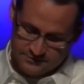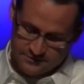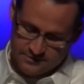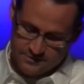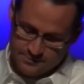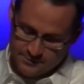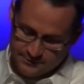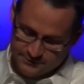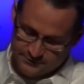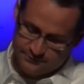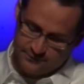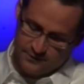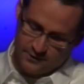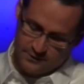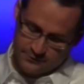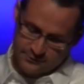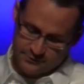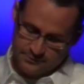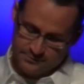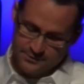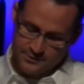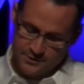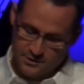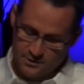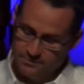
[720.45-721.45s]
of the most
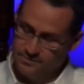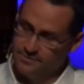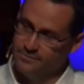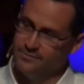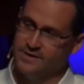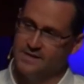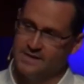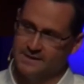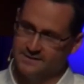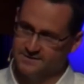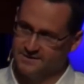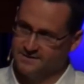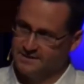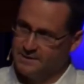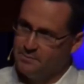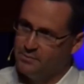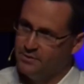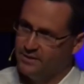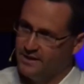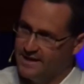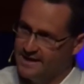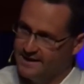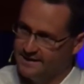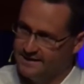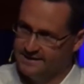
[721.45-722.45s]
vulnerable human beings on the
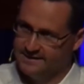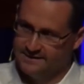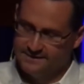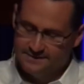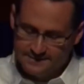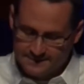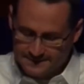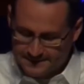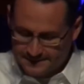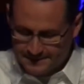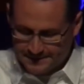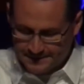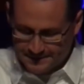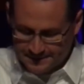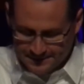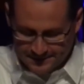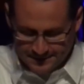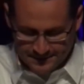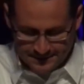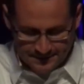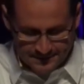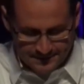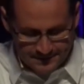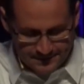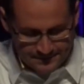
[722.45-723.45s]
planet,
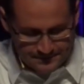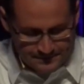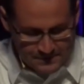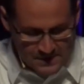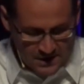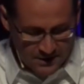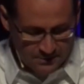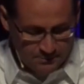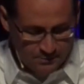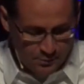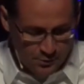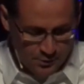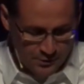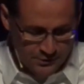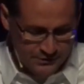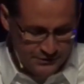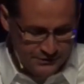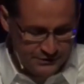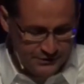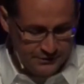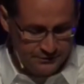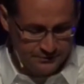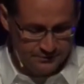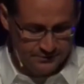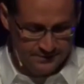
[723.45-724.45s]
unborn
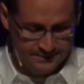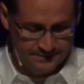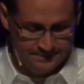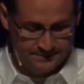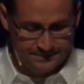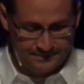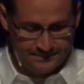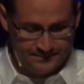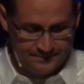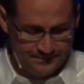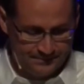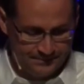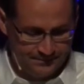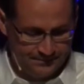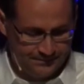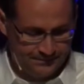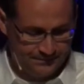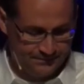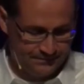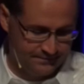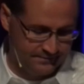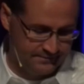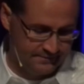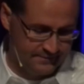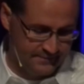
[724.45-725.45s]
children.
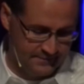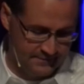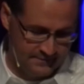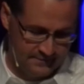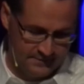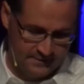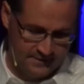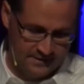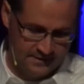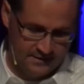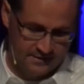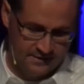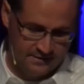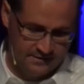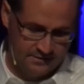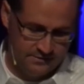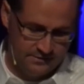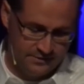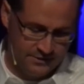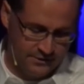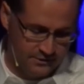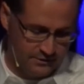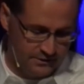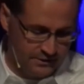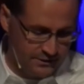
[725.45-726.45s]
You'll
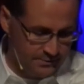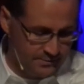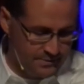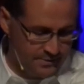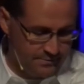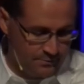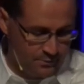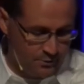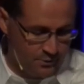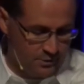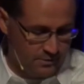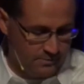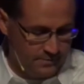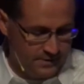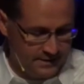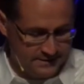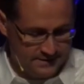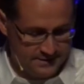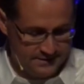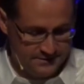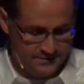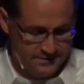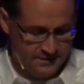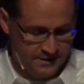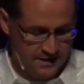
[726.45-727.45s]
hear a little bit more about
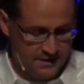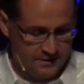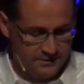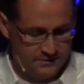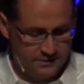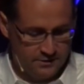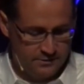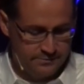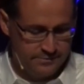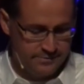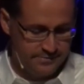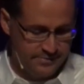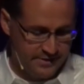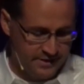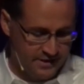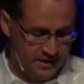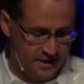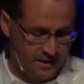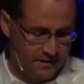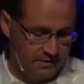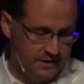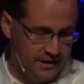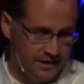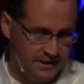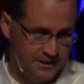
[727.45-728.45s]
this in October, but
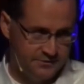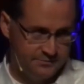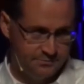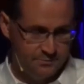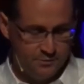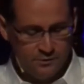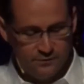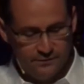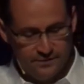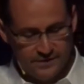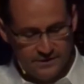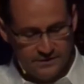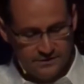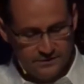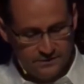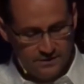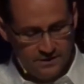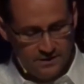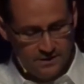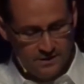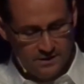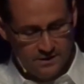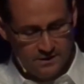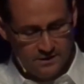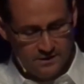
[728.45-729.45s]
CareNet is moving
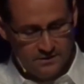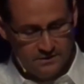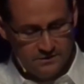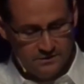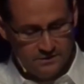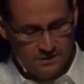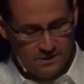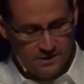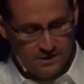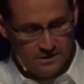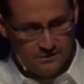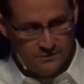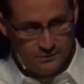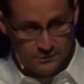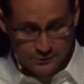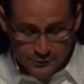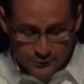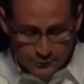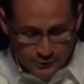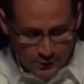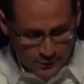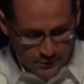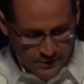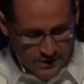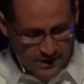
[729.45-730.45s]
to a new
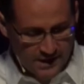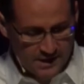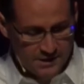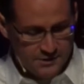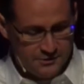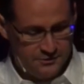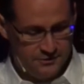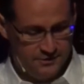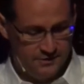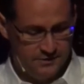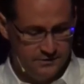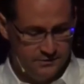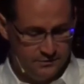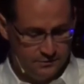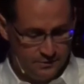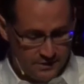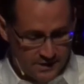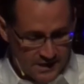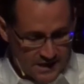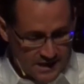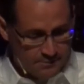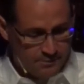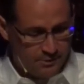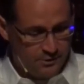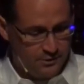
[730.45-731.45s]
location, to a
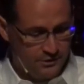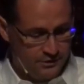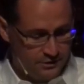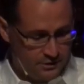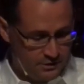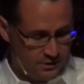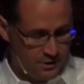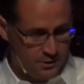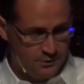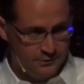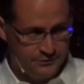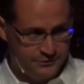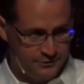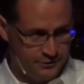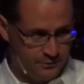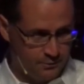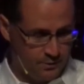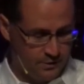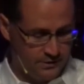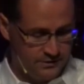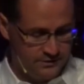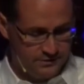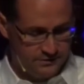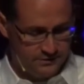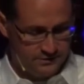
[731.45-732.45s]
neighborhood
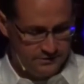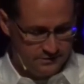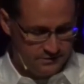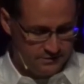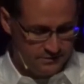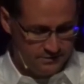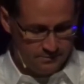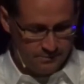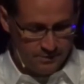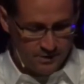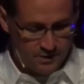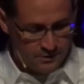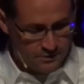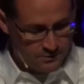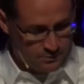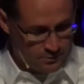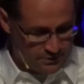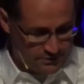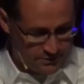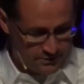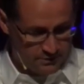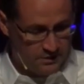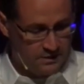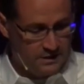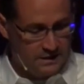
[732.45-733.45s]
closer to the bulk where
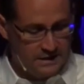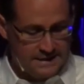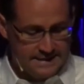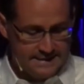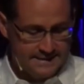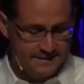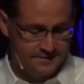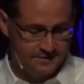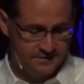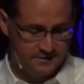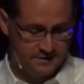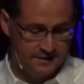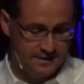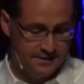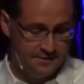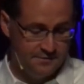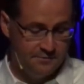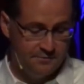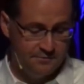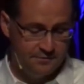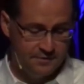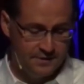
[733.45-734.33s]
their clients live.